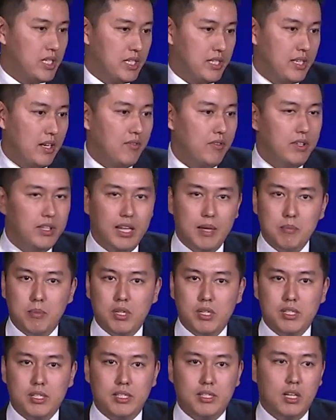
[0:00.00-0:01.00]
seven
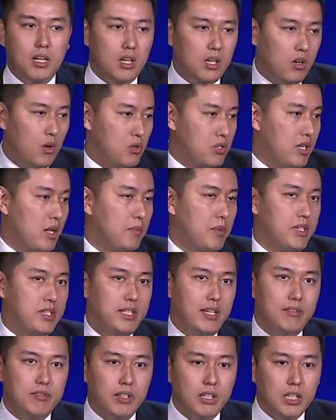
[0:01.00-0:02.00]
numbers, goals number
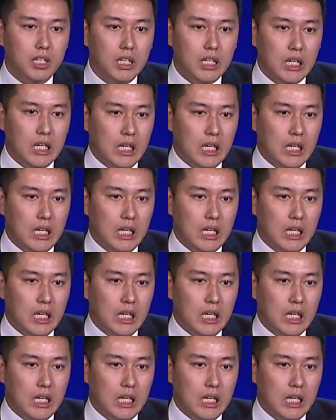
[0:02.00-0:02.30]
seven,